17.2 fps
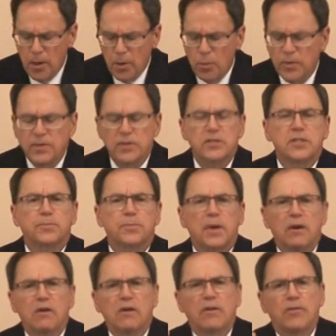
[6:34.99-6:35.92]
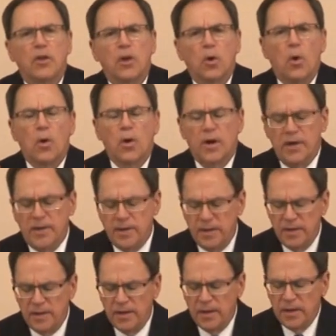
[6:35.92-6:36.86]
When the Spirit of the
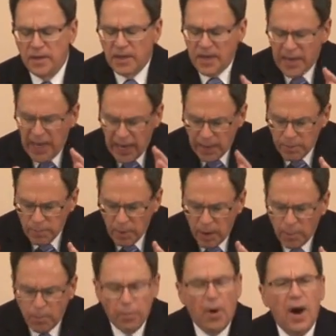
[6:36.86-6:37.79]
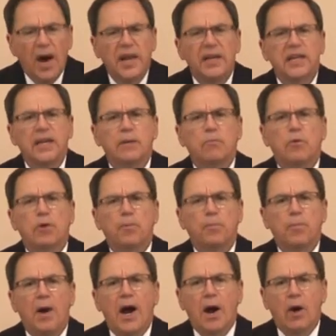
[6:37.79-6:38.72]
Lord came upon him
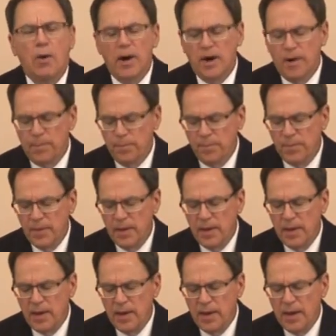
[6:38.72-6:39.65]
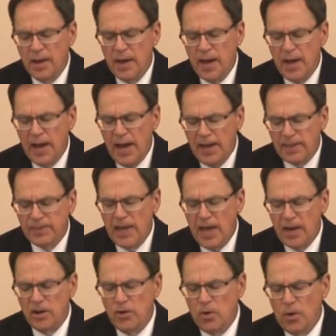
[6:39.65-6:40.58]
with power at
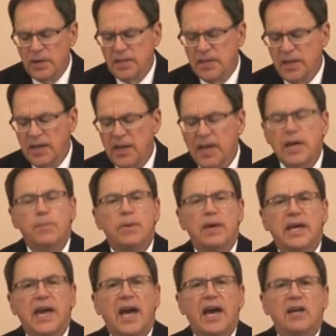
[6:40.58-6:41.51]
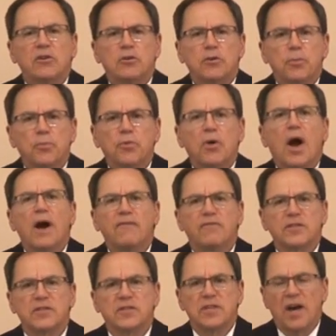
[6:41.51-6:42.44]
that anointing, he began to
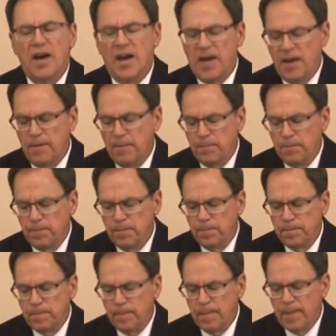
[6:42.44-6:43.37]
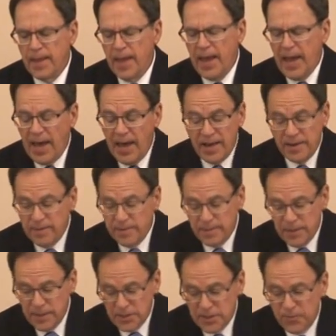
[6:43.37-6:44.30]
prophesy and
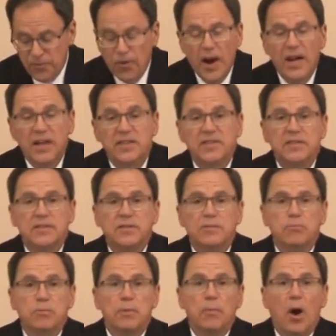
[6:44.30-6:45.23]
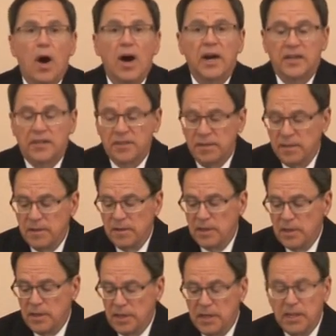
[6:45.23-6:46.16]
his friends remarked,
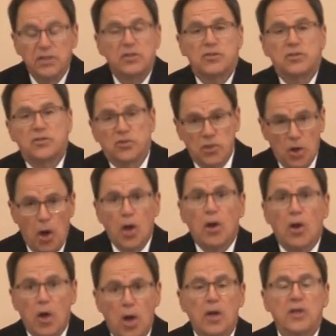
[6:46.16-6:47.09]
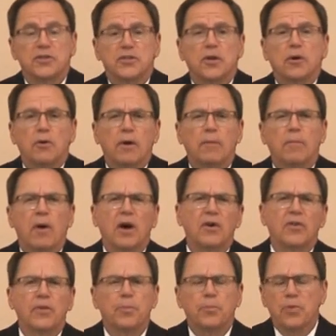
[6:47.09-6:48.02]
Is Saul also
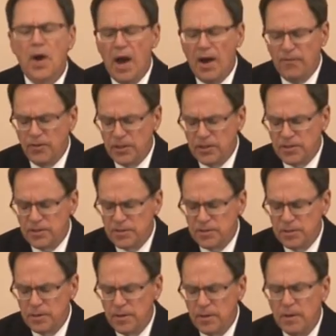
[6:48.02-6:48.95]
among the prophets?